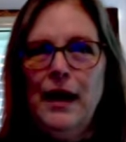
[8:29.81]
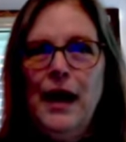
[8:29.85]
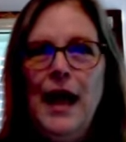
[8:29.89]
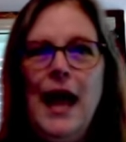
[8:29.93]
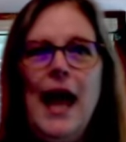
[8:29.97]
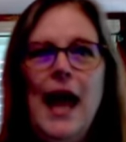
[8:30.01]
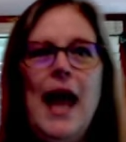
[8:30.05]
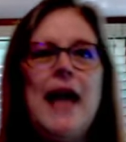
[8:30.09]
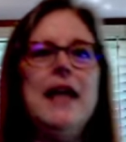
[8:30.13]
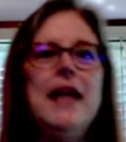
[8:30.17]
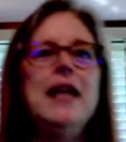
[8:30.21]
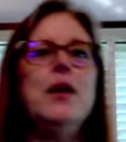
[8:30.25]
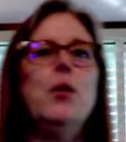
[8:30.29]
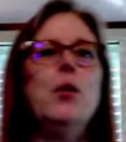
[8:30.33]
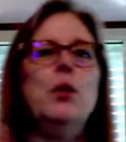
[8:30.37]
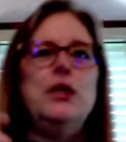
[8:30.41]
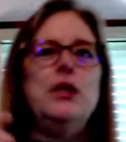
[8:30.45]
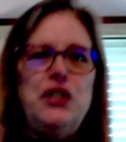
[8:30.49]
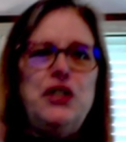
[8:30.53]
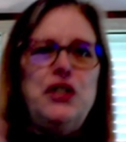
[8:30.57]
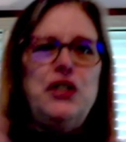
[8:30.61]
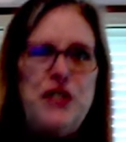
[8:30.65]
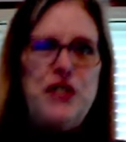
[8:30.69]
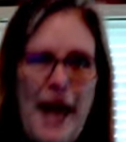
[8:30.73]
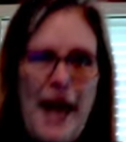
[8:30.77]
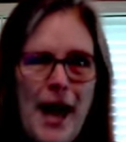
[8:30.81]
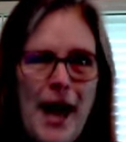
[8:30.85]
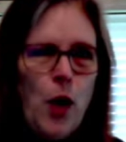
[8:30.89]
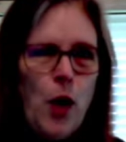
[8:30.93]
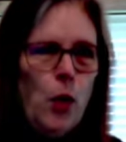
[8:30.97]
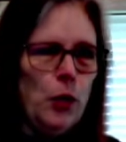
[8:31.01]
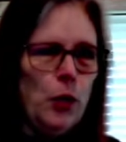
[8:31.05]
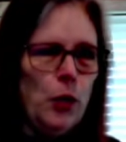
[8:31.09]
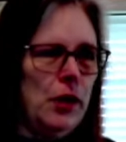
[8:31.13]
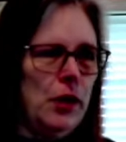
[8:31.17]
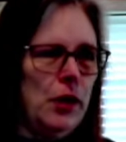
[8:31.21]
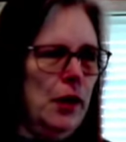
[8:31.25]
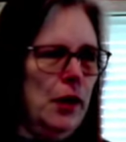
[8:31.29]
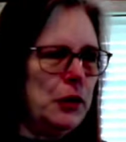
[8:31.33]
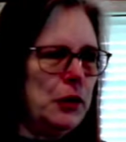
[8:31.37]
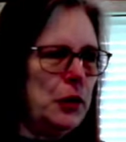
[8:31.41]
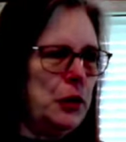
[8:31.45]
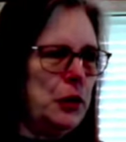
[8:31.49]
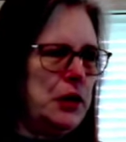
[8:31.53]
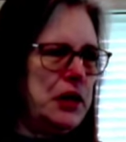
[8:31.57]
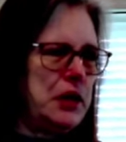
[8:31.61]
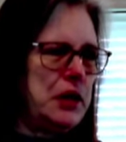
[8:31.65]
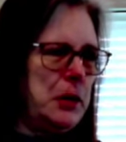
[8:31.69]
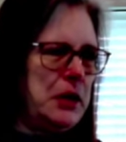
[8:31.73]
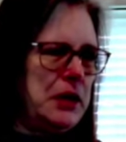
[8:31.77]
and it was down on
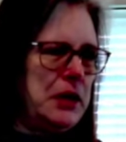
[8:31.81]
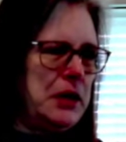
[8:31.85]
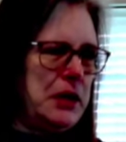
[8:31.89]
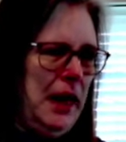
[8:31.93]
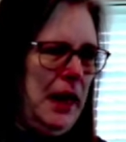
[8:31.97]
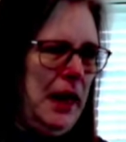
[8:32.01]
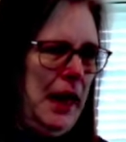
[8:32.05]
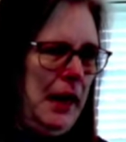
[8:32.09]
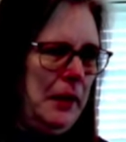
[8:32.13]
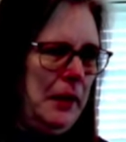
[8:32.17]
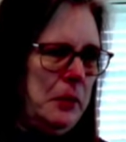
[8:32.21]
Christmas Day